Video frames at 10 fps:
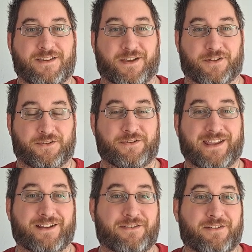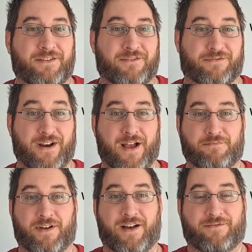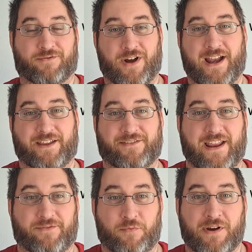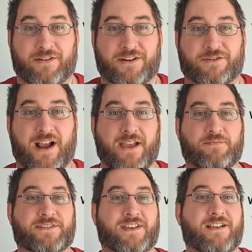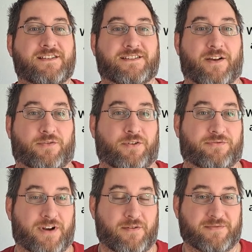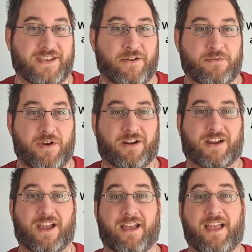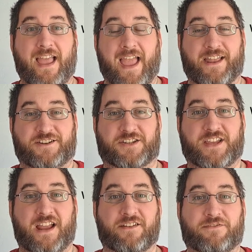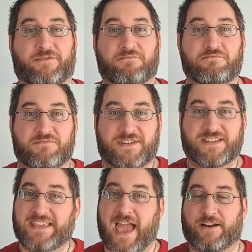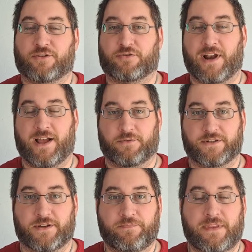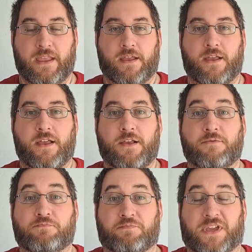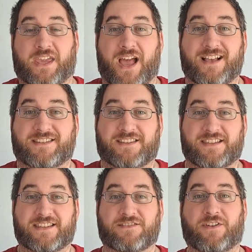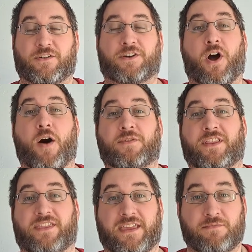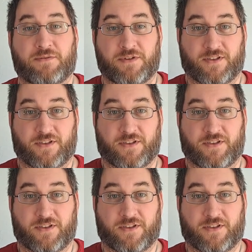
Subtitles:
including from a variety of Native American tribes, several from South America, and just kind of scattered around. Because this is a very common theme in